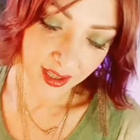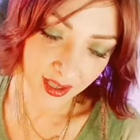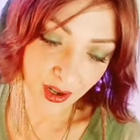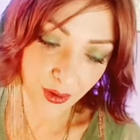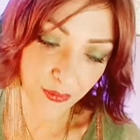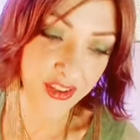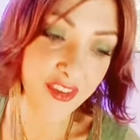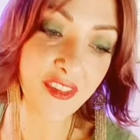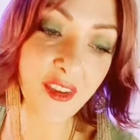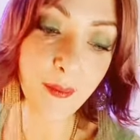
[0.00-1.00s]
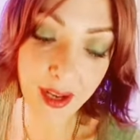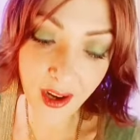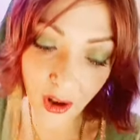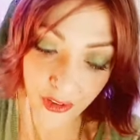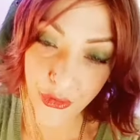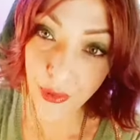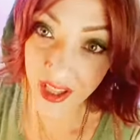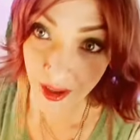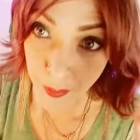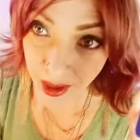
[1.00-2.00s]
You know, this is somebody also
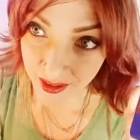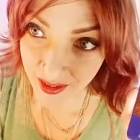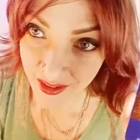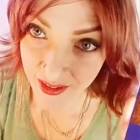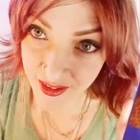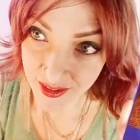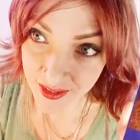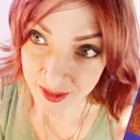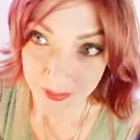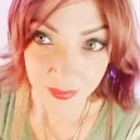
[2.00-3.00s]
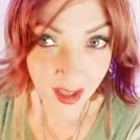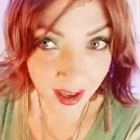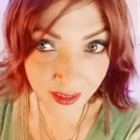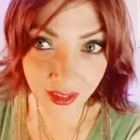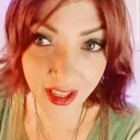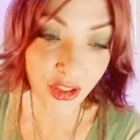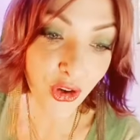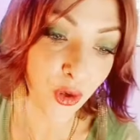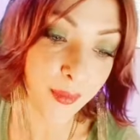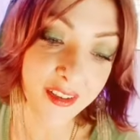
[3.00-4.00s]
independent, kind of like the
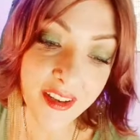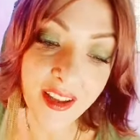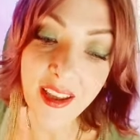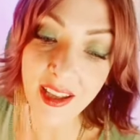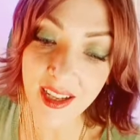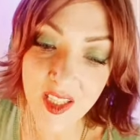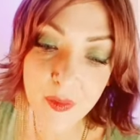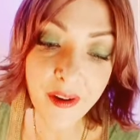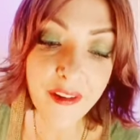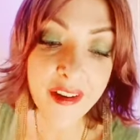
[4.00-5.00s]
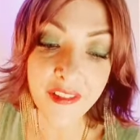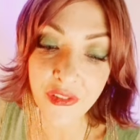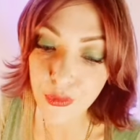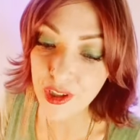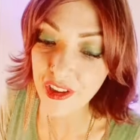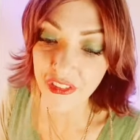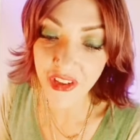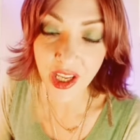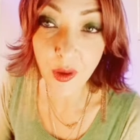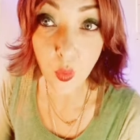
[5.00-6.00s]
Hermit, experienced,
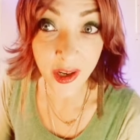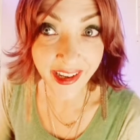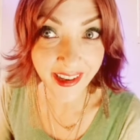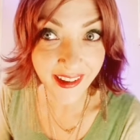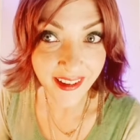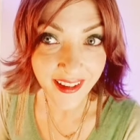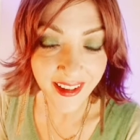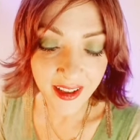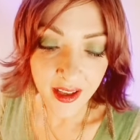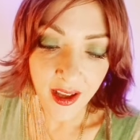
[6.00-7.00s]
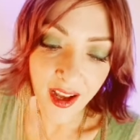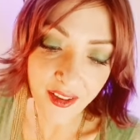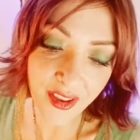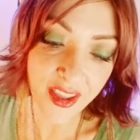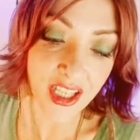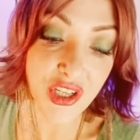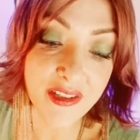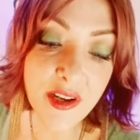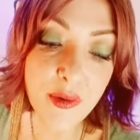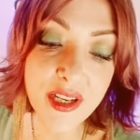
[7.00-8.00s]
realistic, and witty. I feel like
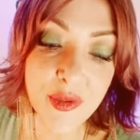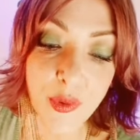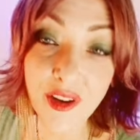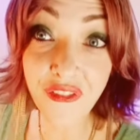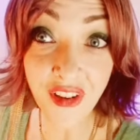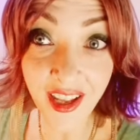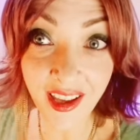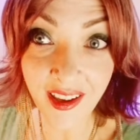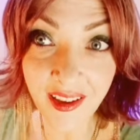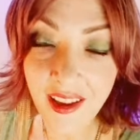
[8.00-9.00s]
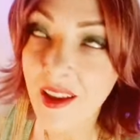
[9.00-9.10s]
she's always sort of funny,